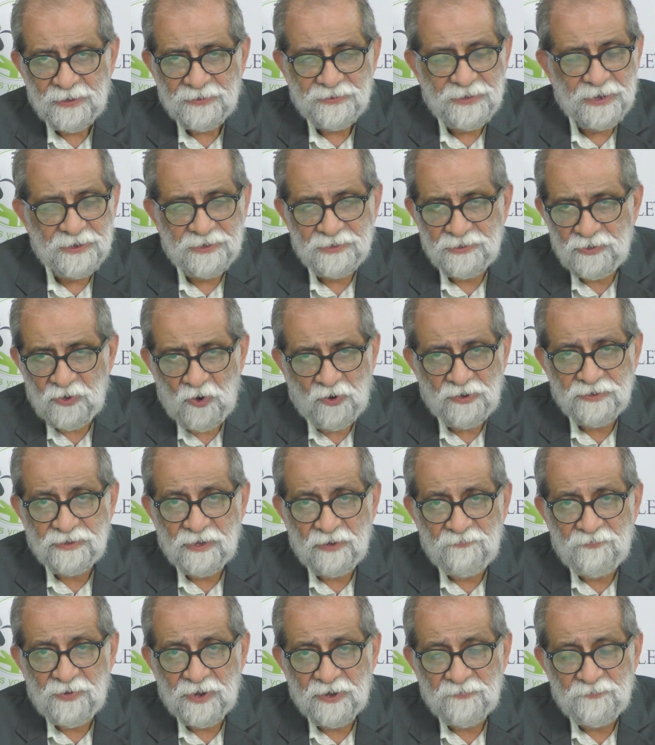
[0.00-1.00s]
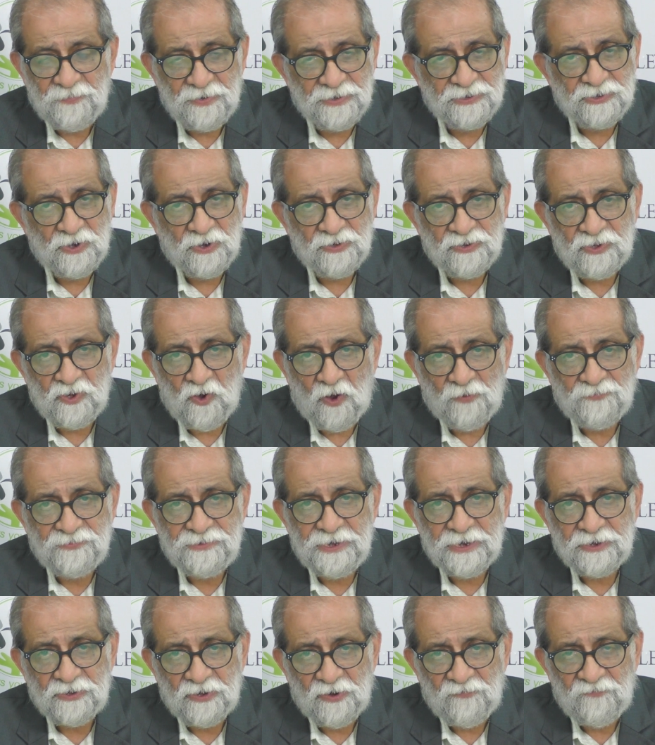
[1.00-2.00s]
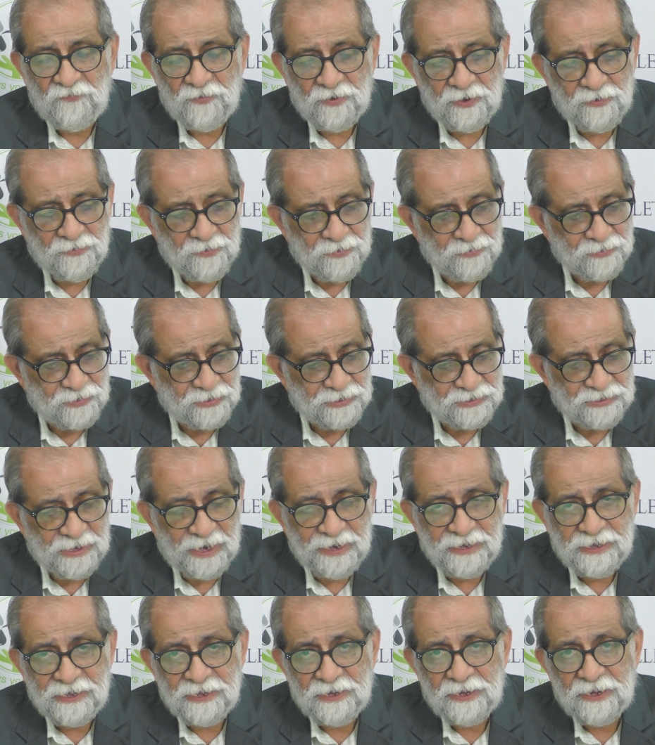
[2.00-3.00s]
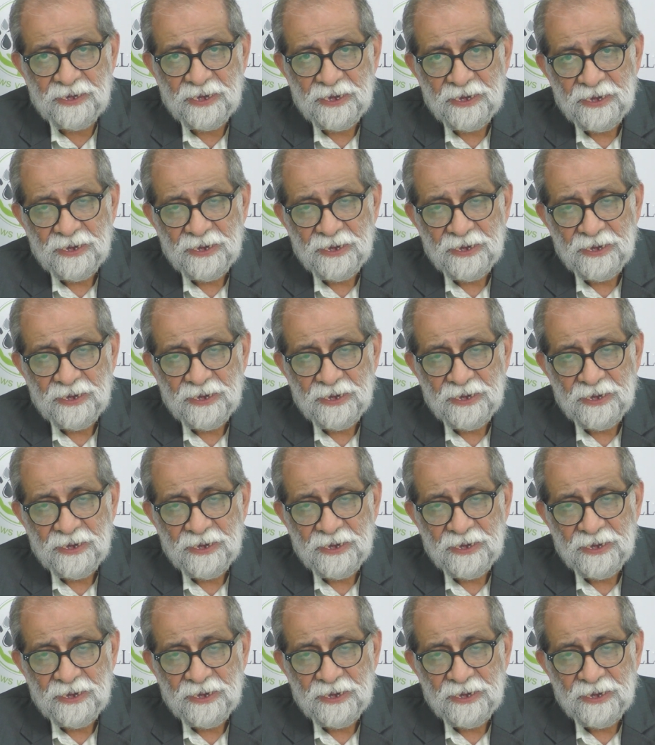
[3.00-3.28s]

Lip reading: That is not the purpose or the object of a society.